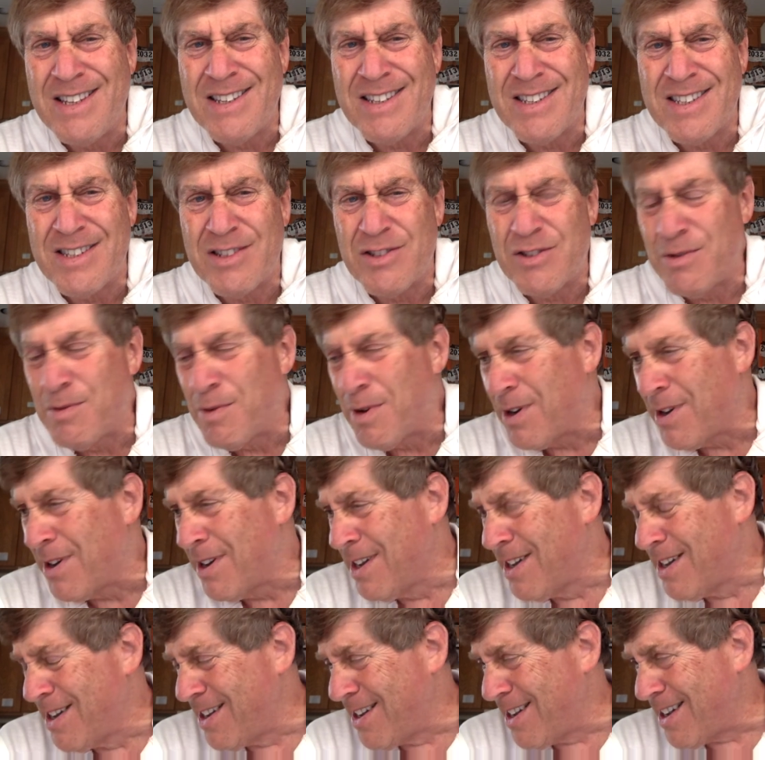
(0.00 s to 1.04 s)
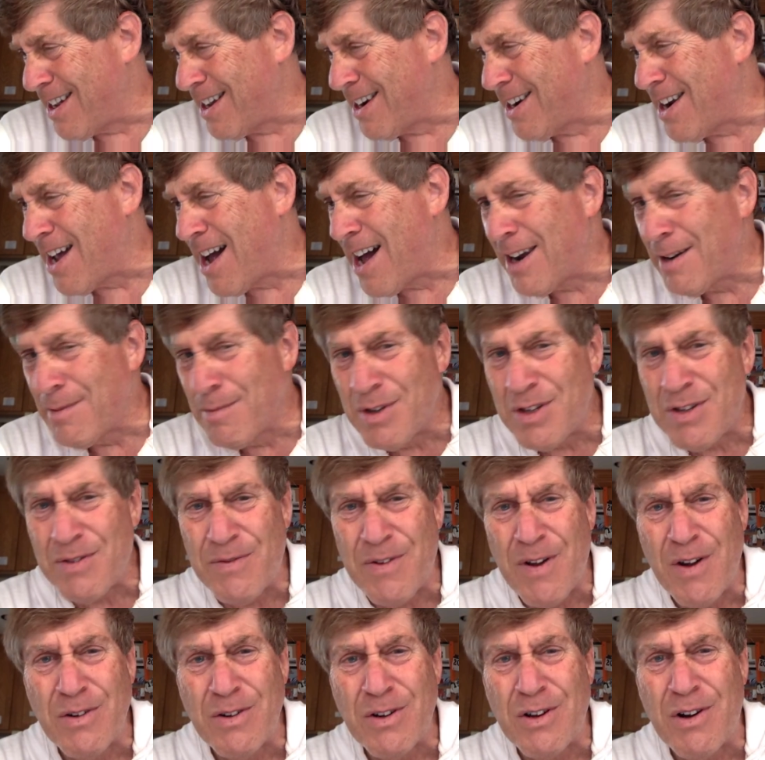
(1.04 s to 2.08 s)
to a anonymous
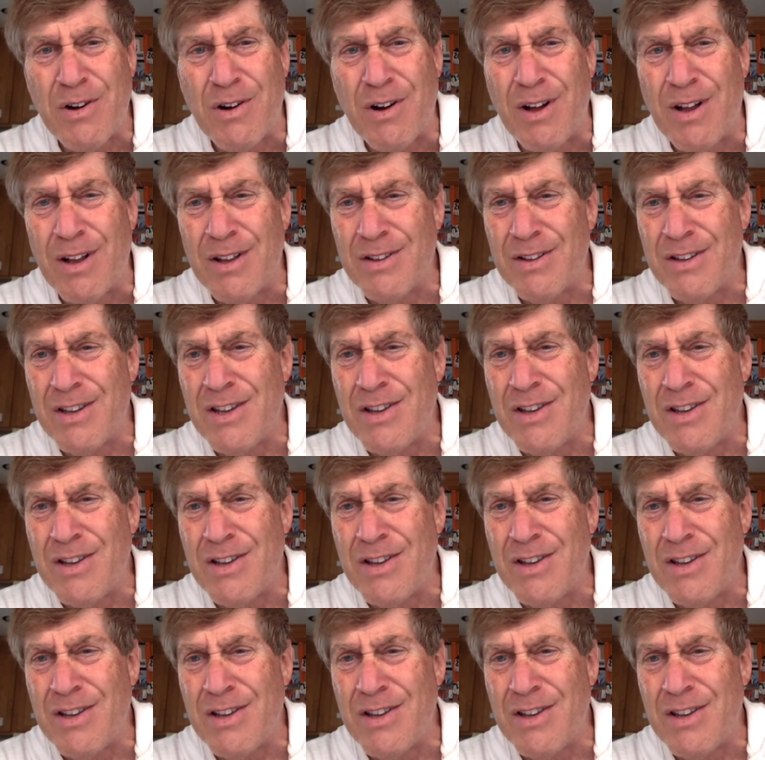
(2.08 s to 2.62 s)
phone call